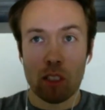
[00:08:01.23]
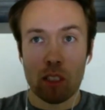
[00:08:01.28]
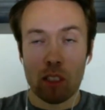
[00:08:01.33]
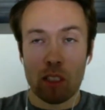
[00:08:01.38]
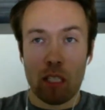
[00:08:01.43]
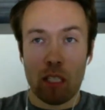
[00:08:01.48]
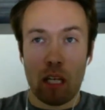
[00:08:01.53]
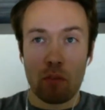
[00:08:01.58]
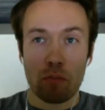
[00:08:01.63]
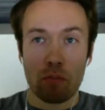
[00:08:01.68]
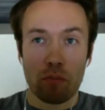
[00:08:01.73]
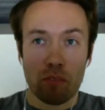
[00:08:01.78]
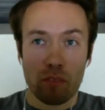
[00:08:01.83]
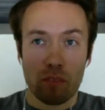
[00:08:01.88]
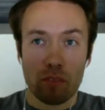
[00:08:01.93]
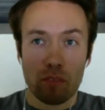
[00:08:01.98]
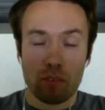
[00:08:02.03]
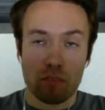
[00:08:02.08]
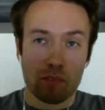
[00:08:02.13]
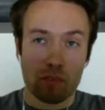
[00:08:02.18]

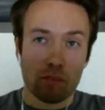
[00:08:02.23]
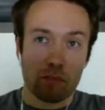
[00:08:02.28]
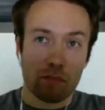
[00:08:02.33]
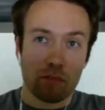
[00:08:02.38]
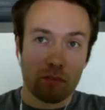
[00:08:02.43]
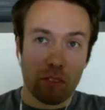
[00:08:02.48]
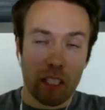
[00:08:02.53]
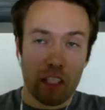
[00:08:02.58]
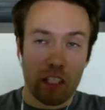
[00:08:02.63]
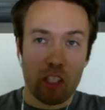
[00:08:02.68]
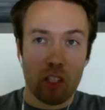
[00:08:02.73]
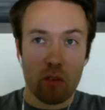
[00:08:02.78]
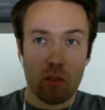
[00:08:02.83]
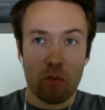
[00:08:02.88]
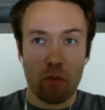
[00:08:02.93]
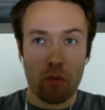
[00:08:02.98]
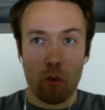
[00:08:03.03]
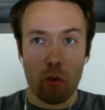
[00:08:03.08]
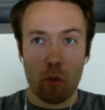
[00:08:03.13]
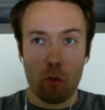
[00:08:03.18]
affection
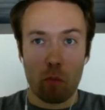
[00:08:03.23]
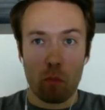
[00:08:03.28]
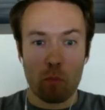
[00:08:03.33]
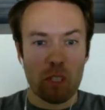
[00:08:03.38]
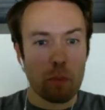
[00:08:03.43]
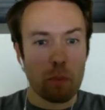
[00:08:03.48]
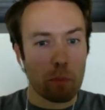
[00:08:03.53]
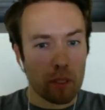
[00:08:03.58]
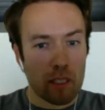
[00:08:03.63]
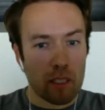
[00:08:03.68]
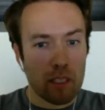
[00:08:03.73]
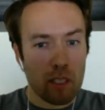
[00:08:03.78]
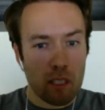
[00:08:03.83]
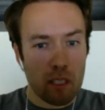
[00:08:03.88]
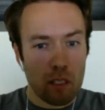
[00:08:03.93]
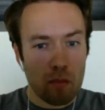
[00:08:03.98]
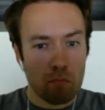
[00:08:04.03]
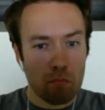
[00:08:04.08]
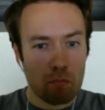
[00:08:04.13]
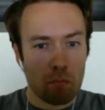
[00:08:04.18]
for
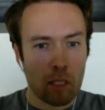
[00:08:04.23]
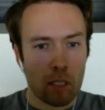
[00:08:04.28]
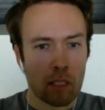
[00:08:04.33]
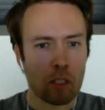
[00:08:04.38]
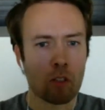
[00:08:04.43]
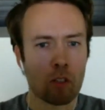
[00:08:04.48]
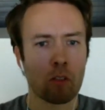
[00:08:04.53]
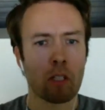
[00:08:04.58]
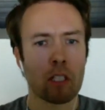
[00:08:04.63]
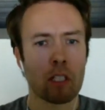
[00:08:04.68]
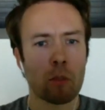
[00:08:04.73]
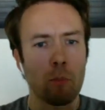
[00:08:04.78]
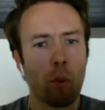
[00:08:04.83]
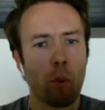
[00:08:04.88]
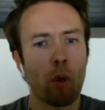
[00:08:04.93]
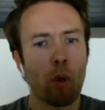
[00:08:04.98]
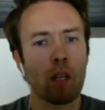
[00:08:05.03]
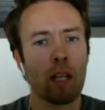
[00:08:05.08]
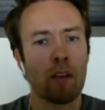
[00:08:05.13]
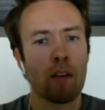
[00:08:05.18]
simplicity. Like, let's
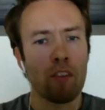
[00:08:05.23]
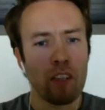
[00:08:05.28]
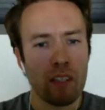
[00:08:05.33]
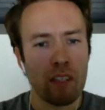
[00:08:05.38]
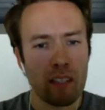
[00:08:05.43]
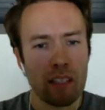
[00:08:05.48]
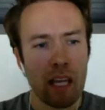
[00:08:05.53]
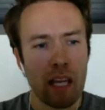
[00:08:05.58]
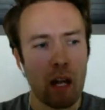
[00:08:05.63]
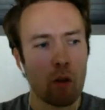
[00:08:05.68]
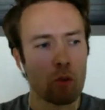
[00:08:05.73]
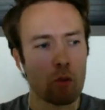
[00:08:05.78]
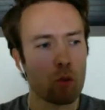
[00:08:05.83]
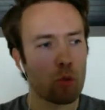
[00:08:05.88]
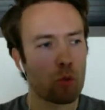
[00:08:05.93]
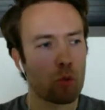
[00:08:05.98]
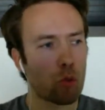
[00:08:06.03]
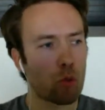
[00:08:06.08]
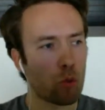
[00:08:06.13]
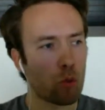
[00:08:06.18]
boil everything down to
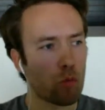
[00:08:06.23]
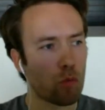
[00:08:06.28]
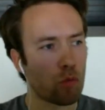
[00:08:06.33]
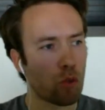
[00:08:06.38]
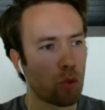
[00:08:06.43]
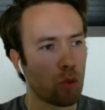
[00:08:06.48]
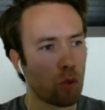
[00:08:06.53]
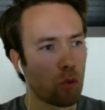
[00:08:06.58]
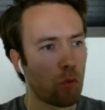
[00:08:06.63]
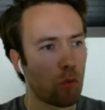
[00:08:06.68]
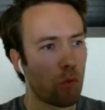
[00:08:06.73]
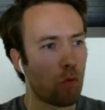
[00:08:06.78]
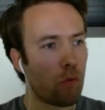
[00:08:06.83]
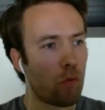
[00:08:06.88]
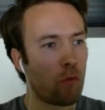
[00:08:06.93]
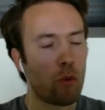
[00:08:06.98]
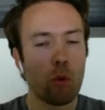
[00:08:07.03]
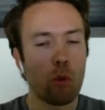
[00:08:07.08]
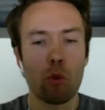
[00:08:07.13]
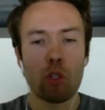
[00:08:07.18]
sort of the
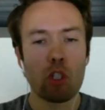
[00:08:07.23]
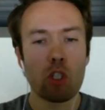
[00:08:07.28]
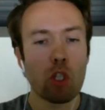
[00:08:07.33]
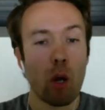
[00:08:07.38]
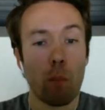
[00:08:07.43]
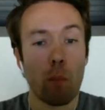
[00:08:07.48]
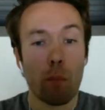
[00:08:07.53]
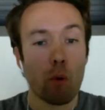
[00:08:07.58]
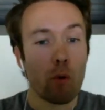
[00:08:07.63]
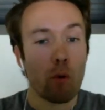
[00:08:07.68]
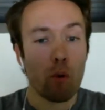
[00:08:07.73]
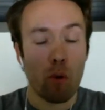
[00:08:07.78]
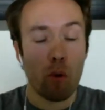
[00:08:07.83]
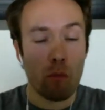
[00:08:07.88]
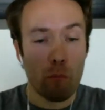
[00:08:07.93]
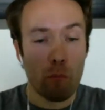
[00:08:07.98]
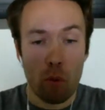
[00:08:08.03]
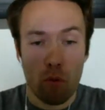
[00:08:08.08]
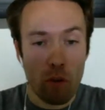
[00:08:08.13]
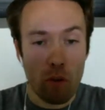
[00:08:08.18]
fewest number of
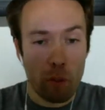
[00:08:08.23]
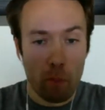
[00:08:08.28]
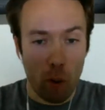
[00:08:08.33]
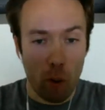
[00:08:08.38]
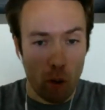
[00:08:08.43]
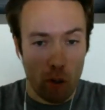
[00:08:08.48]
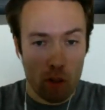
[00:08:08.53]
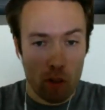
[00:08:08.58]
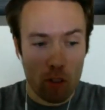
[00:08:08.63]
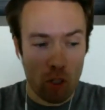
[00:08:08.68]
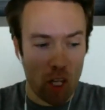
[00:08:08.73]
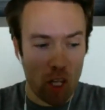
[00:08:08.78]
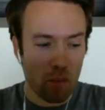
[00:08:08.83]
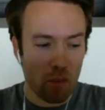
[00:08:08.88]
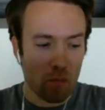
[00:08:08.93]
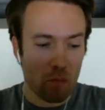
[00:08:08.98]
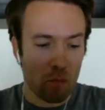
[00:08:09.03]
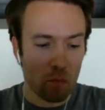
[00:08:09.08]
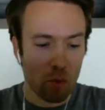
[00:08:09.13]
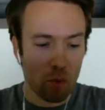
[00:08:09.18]
moving parts. And
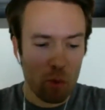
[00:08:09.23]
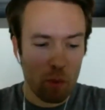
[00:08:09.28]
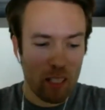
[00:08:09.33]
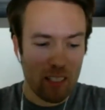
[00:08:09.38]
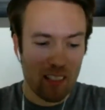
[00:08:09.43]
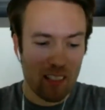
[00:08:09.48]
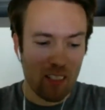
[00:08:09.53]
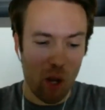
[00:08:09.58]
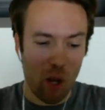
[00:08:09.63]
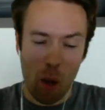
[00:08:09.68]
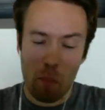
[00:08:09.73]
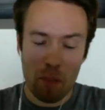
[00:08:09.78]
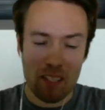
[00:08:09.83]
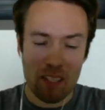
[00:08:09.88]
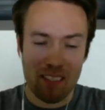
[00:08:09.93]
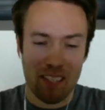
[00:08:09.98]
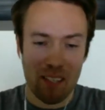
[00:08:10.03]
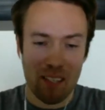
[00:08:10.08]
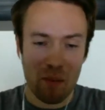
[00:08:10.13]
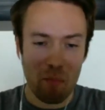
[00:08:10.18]
Ruby is the
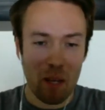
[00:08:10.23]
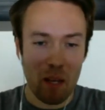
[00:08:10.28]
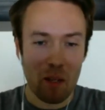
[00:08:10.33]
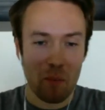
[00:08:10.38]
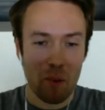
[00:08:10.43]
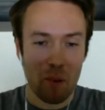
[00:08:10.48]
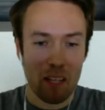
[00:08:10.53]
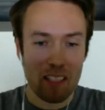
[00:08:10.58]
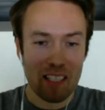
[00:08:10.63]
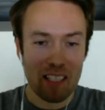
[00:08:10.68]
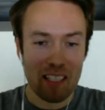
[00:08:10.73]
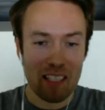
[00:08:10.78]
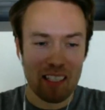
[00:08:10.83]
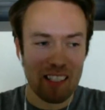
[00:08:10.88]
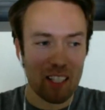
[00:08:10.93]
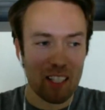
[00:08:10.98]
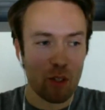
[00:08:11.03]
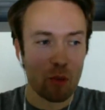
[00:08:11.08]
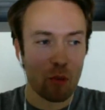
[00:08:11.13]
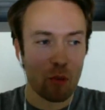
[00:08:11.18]
opposite in many ways. It's an
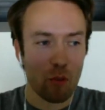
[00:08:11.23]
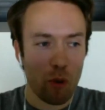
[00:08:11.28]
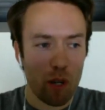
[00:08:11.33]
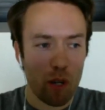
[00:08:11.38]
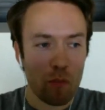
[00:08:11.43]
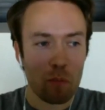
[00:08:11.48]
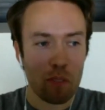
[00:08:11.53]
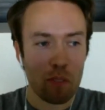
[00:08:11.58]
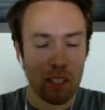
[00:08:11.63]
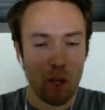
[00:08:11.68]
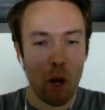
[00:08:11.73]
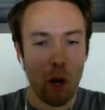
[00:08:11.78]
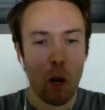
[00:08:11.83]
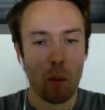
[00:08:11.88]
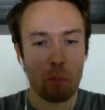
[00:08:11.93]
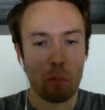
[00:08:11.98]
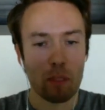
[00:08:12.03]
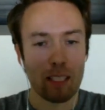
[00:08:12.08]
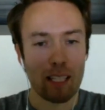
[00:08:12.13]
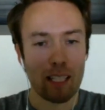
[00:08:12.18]
incredibly
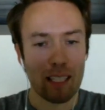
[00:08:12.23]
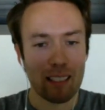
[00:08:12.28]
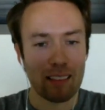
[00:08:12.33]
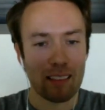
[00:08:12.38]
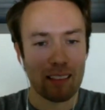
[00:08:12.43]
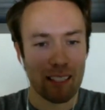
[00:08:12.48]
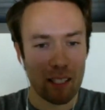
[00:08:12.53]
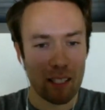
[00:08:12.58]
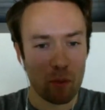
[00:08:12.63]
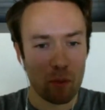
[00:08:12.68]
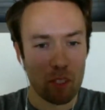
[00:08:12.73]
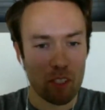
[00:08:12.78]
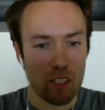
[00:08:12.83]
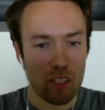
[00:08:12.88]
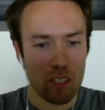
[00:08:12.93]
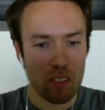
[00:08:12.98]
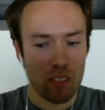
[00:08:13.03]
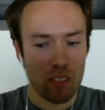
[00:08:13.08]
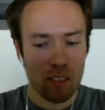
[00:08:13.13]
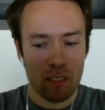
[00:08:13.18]
complicated
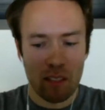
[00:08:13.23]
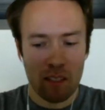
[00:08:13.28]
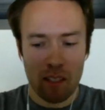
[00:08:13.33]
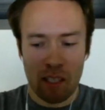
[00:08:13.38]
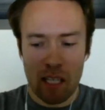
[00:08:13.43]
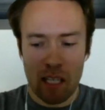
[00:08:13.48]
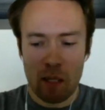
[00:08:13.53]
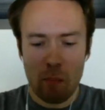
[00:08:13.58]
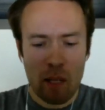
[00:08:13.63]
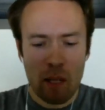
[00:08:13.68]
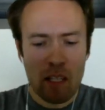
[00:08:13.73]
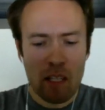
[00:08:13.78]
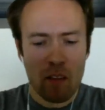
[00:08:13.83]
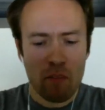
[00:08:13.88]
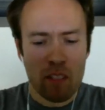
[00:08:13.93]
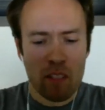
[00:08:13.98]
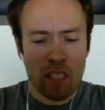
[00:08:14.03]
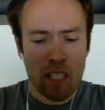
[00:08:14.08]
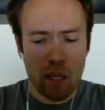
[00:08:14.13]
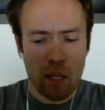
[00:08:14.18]
language in many of
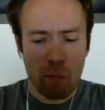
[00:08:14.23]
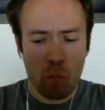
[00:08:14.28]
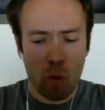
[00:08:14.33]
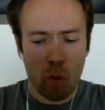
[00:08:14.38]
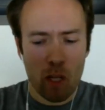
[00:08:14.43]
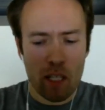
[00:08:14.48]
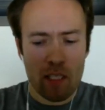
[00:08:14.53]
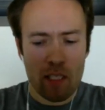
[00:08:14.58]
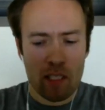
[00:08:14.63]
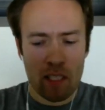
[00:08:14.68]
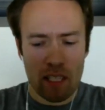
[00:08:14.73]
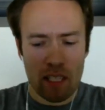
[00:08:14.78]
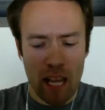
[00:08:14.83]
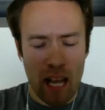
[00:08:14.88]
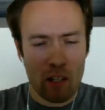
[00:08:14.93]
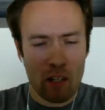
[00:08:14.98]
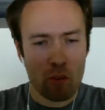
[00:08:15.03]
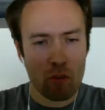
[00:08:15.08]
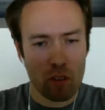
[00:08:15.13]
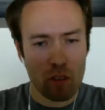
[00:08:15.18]
the same ways that
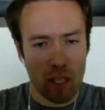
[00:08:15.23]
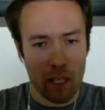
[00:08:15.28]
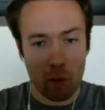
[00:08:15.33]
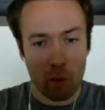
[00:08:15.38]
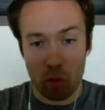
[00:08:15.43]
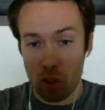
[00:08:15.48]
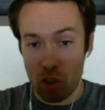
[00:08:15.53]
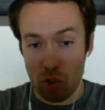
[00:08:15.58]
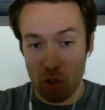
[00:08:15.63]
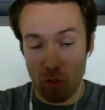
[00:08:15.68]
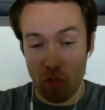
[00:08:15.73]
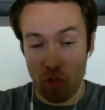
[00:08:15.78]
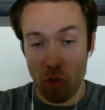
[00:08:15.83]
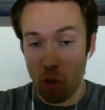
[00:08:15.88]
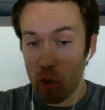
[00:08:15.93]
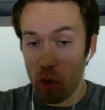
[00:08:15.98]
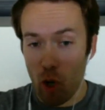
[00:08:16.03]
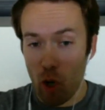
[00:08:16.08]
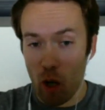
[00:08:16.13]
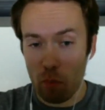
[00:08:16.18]
natural languages are
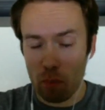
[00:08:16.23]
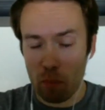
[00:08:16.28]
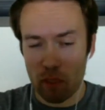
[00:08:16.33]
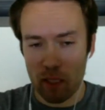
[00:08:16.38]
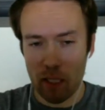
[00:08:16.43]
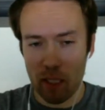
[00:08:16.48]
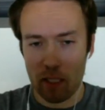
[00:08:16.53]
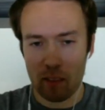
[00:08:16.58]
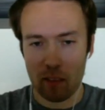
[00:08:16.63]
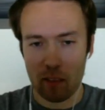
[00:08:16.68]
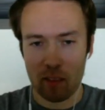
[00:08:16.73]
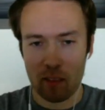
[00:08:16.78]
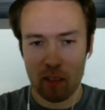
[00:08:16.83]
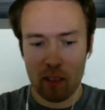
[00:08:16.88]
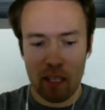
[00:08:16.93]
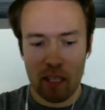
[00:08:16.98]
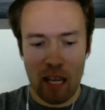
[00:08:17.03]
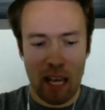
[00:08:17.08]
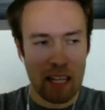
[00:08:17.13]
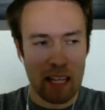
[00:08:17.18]
very complicated.
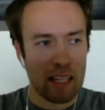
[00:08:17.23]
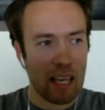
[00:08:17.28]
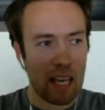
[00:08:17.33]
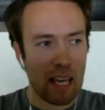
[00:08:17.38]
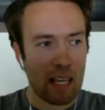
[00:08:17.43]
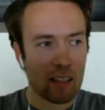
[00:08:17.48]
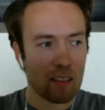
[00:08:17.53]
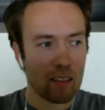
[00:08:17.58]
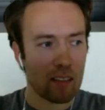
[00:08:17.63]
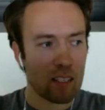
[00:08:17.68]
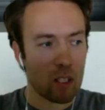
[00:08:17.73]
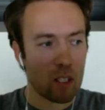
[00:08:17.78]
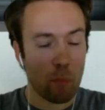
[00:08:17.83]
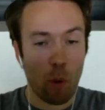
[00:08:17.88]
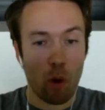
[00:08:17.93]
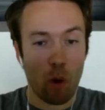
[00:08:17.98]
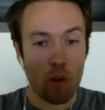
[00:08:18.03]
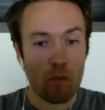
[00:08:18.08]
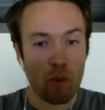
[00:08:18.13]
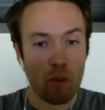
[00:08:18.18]
And that is
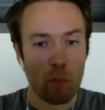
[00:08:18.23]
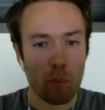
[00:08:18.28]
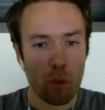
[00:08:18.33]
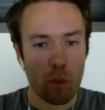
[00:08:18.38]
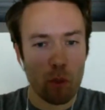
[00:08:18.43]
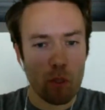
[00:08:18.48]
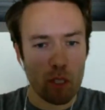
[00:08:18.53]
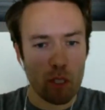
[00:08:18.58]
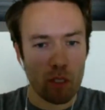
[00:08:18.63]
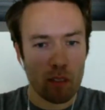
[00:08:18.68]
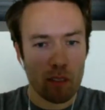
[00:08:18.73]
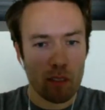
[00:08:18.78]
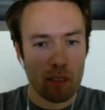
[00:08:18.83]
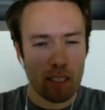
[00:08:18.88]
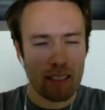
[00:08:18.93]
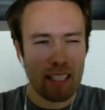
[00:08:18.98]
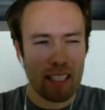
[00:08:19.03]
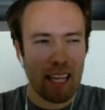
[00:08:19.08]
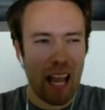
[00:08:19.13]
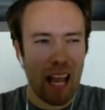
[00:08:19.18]
part of the beauty,
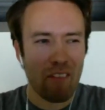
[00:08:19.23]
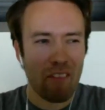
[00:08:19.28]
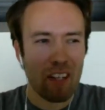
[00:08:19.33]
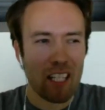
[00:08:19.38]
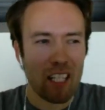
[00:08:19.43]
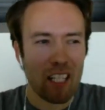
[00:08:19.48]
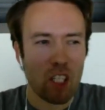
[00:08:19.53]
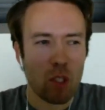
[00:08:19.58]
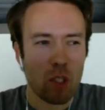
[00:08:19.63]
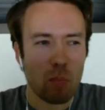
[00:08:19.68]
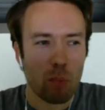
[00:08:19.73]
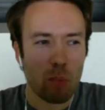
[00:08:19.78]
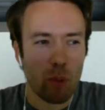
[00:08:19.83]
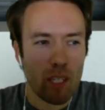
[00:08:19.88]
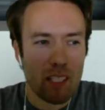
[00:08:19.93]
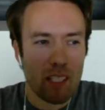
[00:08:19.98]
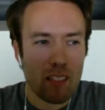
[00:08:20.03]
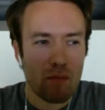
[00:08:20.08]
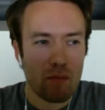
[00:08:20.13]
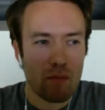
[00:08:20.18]
that they have an
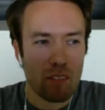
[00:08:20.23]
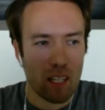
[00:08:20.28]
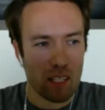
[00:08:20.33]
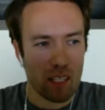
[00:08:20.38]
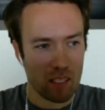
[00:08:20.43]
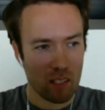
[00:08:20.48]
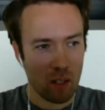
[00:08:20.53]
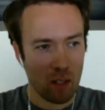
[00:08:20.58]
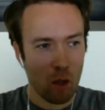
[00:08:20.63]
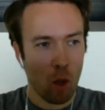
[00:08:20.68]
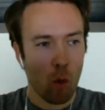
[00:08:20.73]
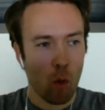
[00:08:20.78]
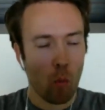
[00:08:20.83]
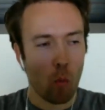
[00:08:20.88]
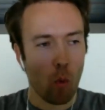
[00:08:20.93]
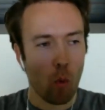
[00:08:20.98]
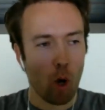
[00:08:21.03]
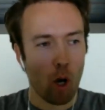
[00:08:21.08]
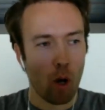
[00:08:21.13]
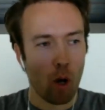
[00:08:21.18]
expressiveness
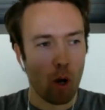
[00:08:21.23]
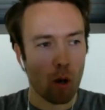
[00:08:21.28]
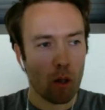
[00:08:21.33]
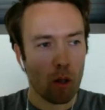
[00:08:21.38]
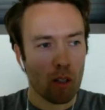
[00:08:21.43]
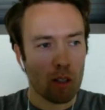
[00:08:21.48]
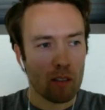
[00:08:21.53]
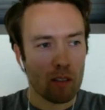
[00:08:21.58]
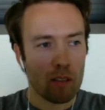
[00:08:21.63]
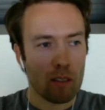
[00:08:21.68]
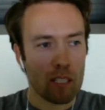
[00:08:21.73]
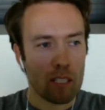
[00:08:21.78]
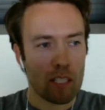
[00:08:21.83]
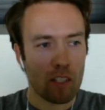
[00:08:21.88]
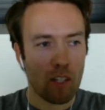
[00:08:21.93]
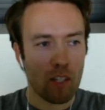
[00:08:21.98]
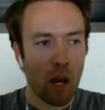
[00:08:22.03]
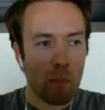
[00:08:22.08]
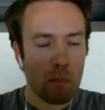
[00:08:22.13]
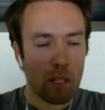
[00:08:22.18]
where it's
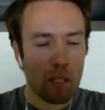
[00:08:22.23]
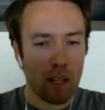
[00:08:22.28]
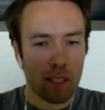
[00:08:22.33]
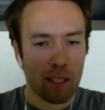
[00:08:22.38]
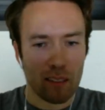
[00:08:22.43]
not like